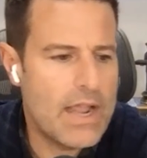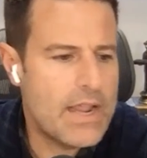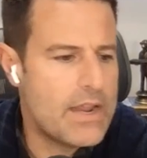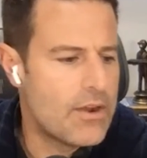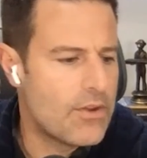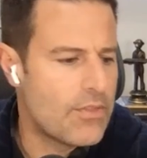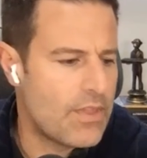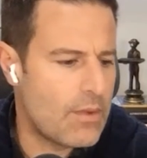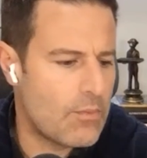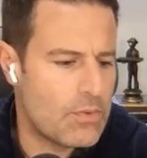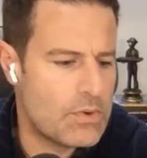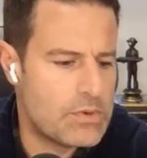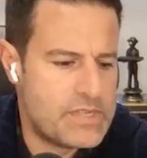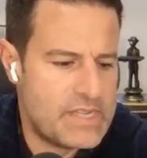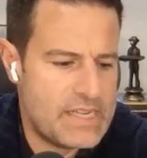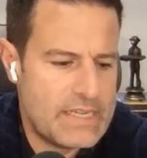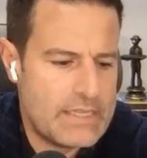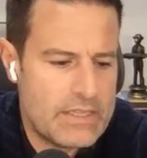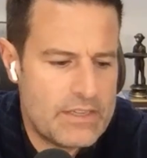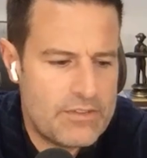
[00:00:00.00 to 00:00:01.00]
hear that
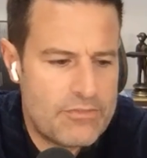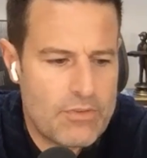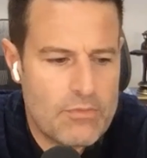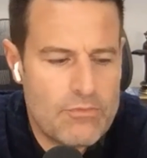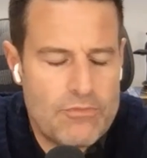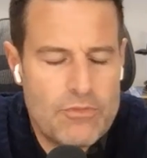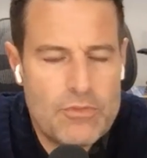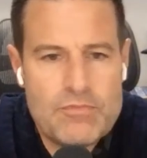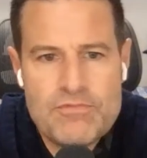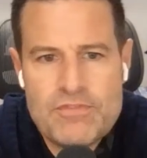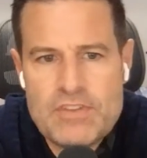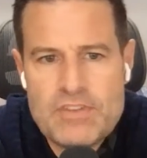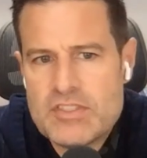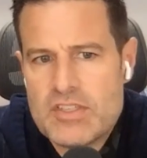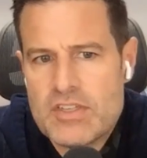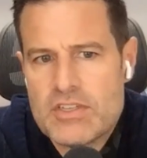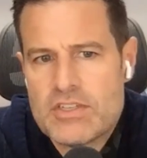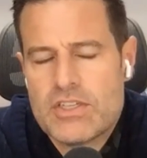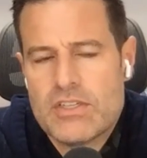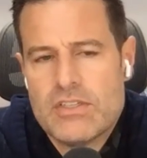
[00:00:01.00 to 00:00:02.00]
routinely from
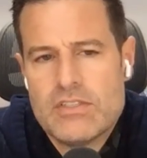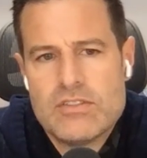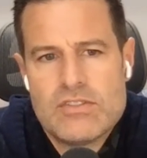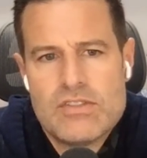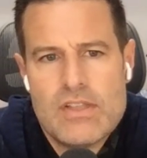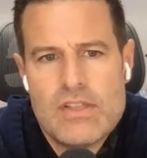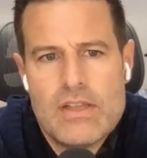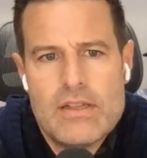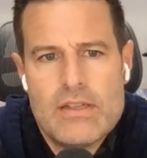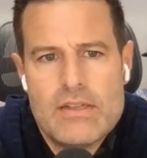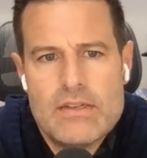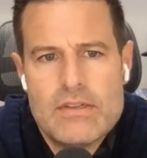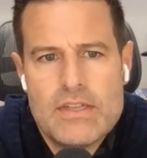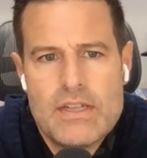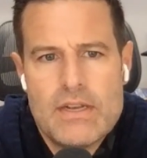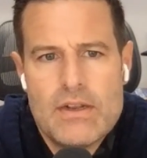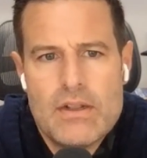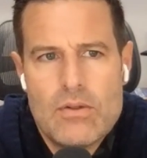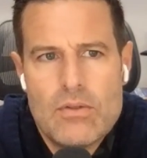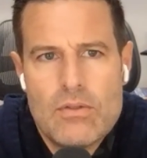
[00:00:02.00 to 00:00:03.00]
physicians that,
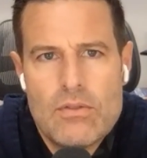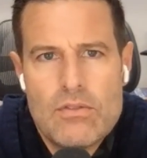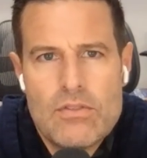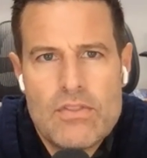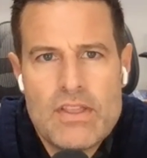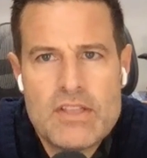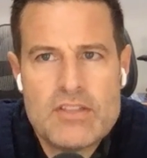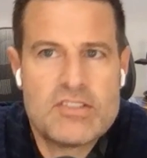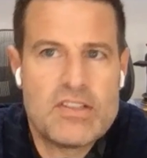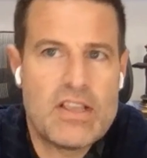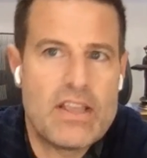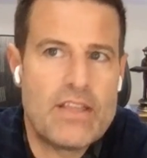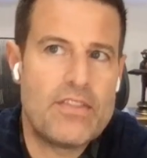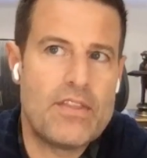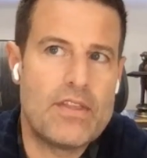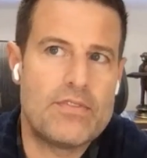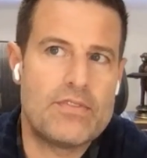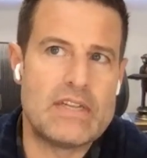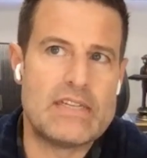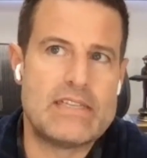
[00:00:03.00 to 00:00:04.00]
they say
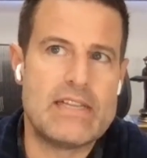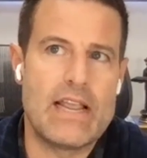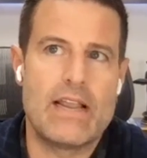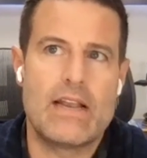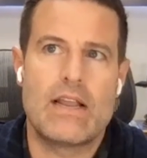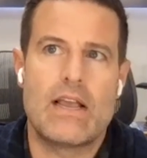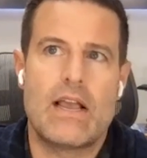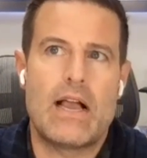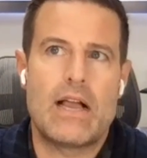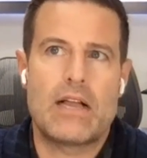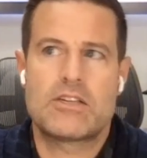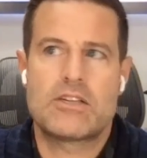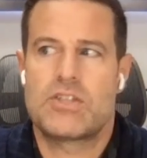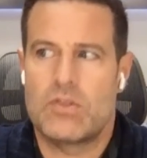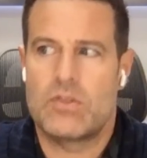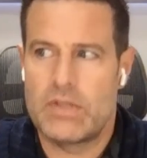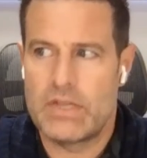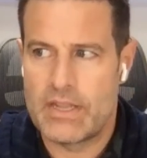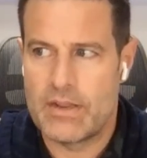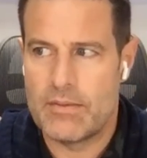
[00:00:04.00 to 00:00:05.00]
that the data
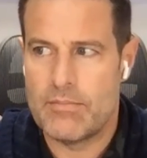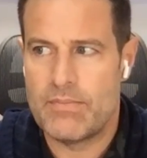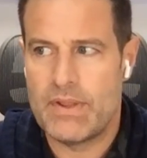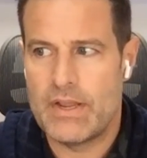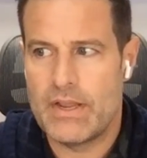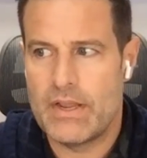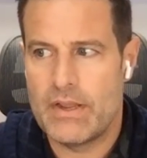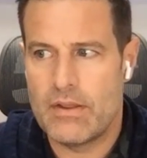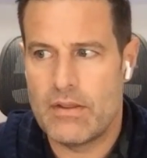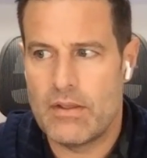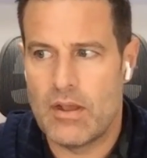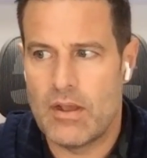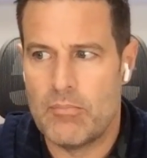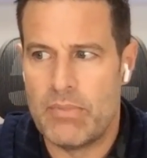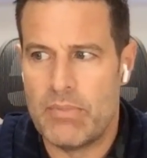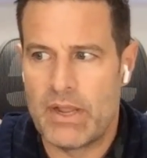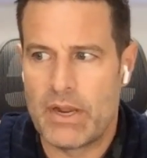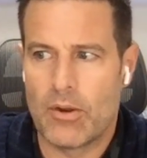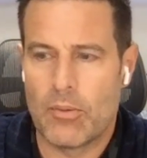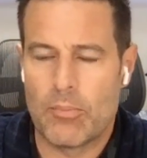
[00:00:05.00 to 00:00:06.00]
actually can be a
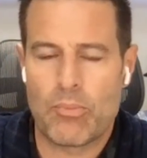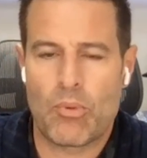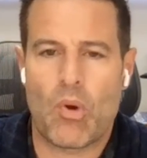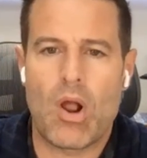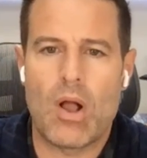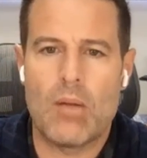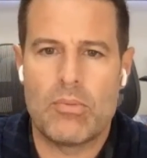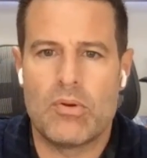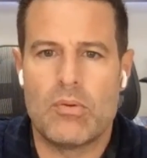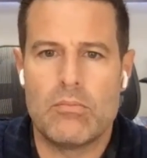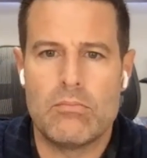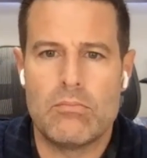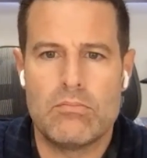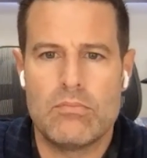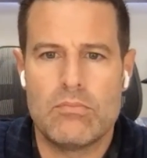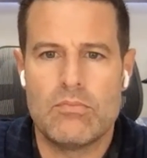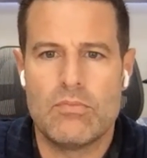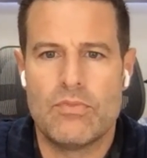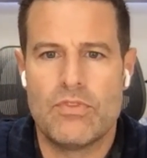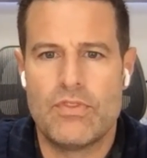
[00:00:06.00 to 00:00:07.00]
bigger problem
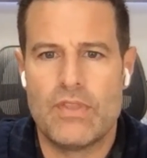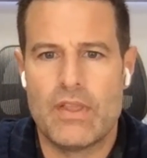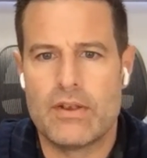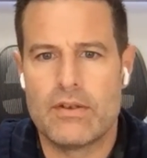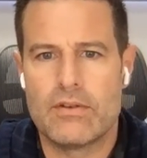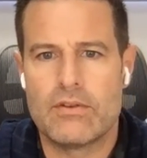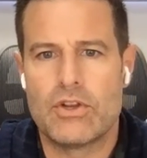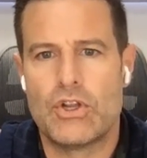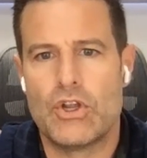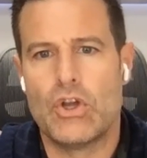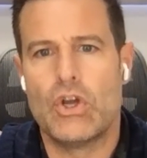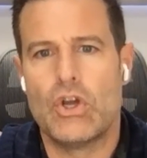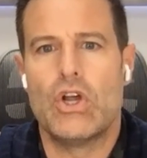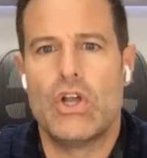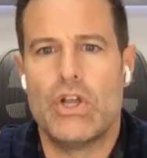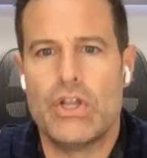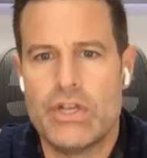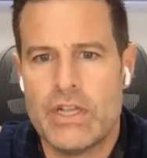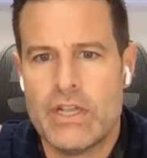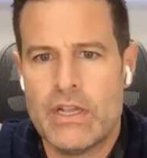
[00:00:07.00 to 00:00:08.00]
than
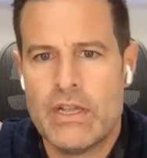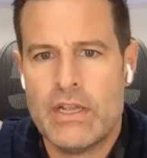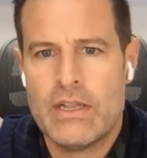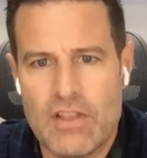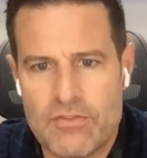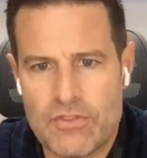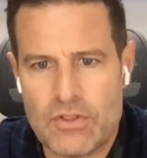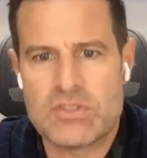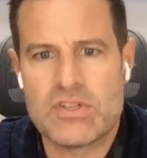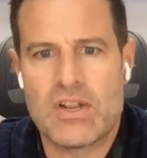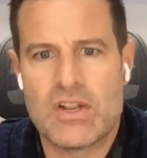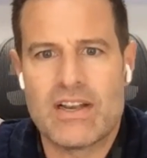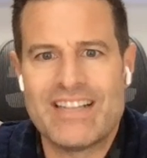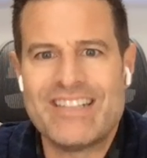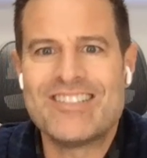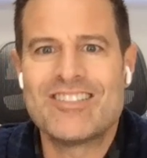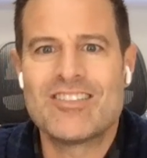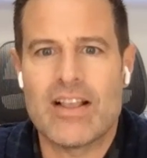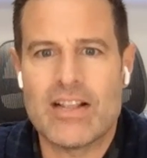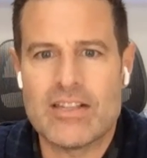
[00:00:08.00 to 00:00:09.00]
good if there's not
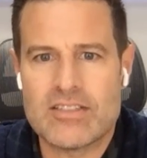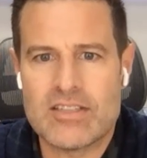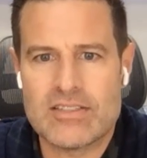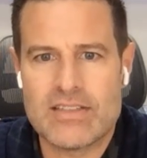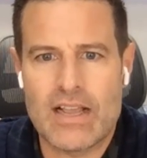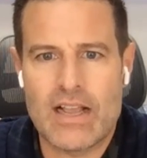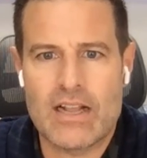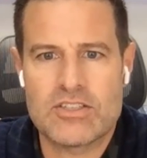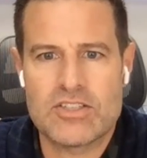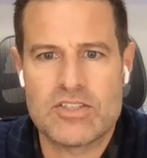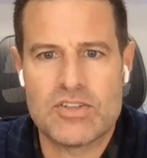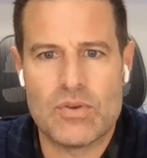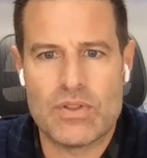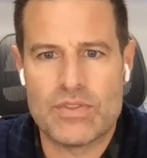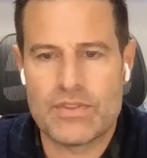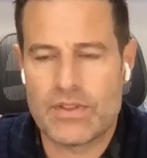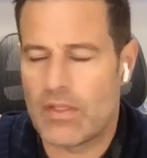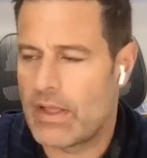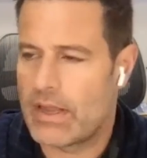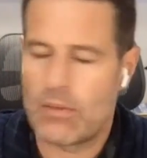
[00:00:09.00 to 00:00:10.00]
insights attached to
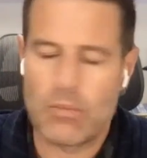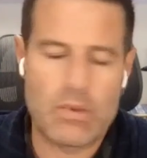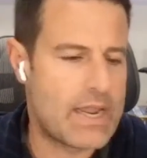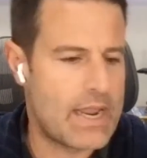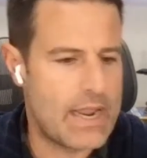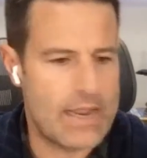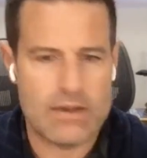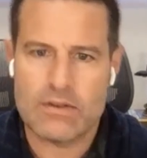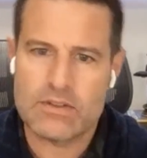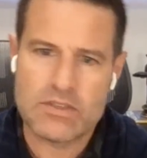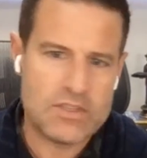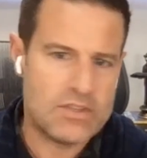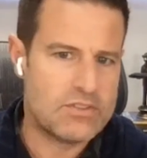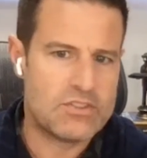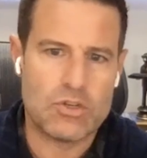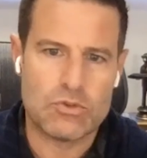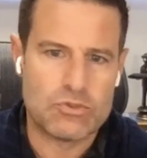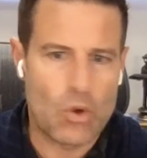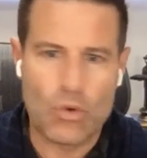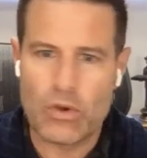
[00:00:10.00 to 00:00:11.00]
it. They're like,
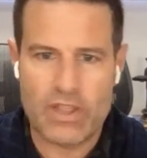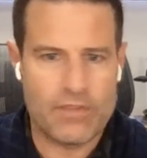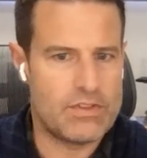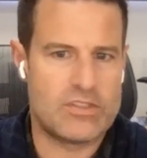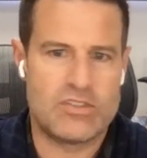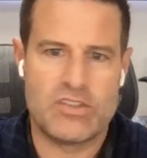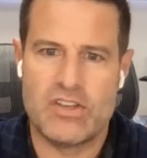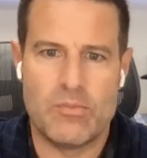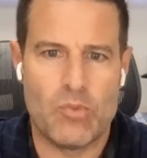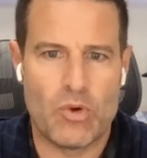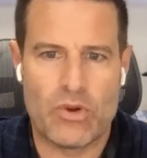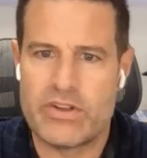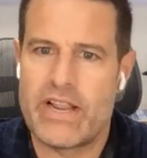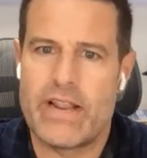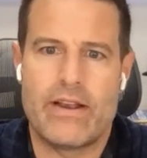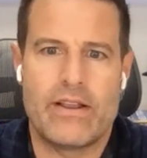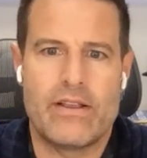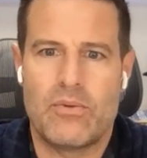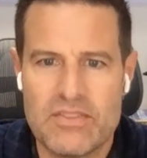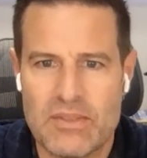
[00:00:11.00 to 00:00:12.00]
don't give us any more
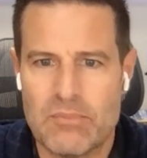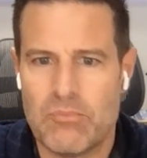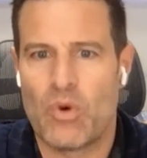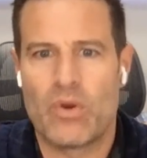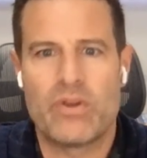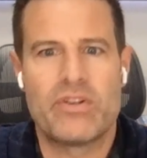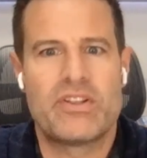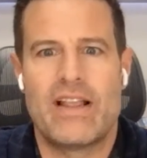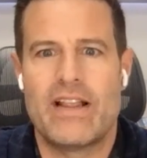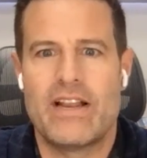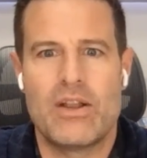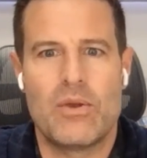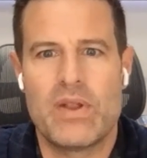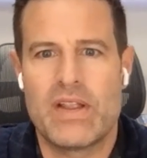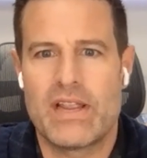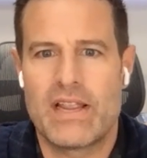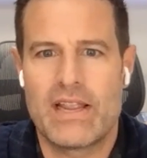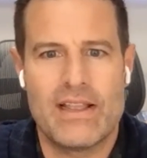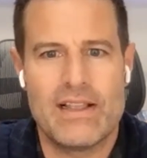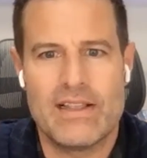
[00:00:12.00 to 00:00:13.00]
data. The more data
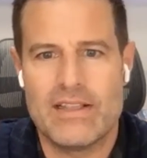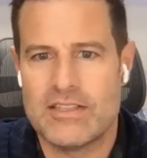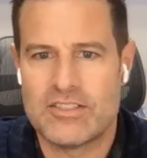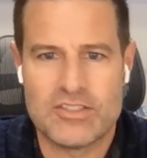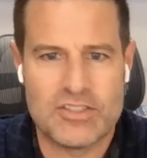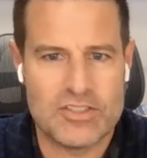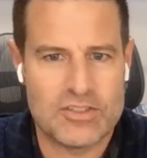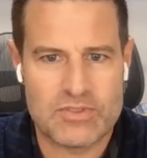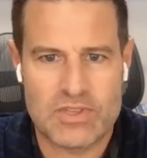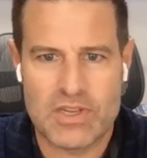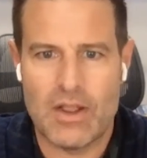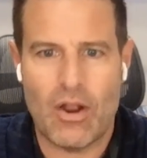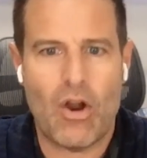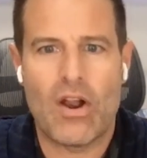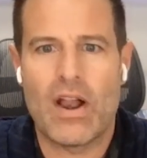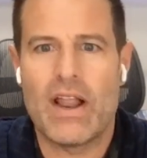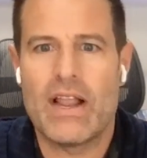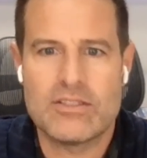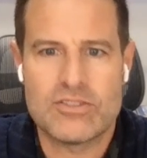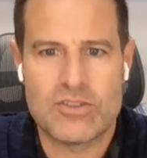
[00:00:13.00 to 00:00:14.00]
we get, it's just our
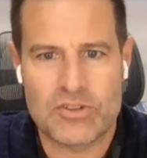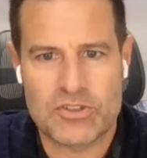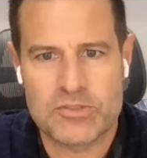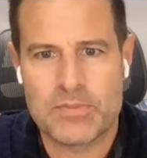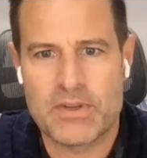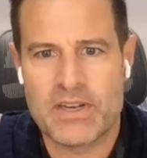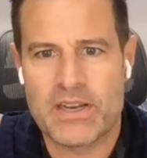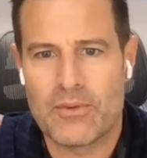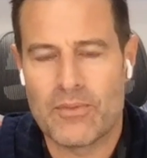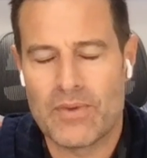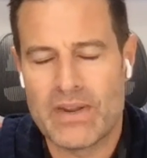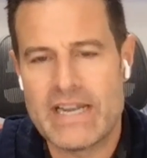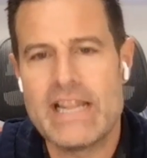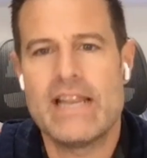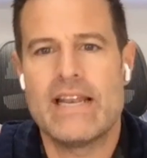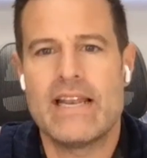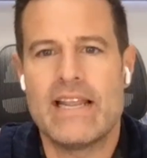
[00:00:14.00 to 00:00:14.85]
heads are spinning. We need